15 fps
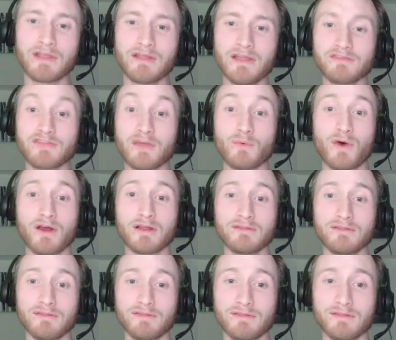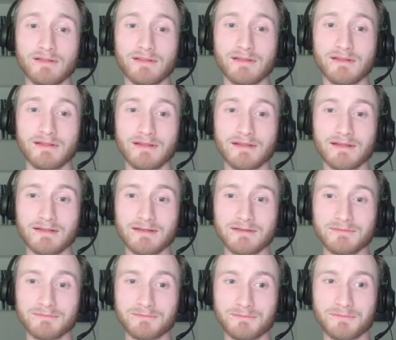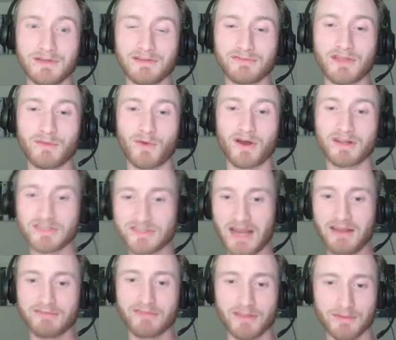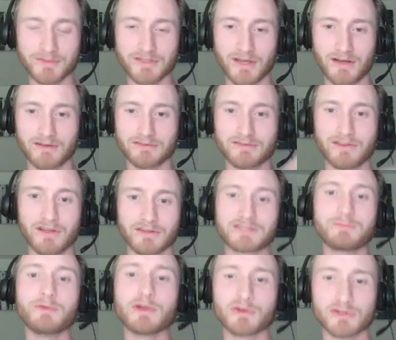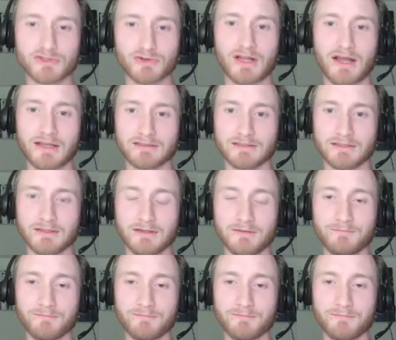if they want, eh, if they want to save themselves, they'll spiritualize it,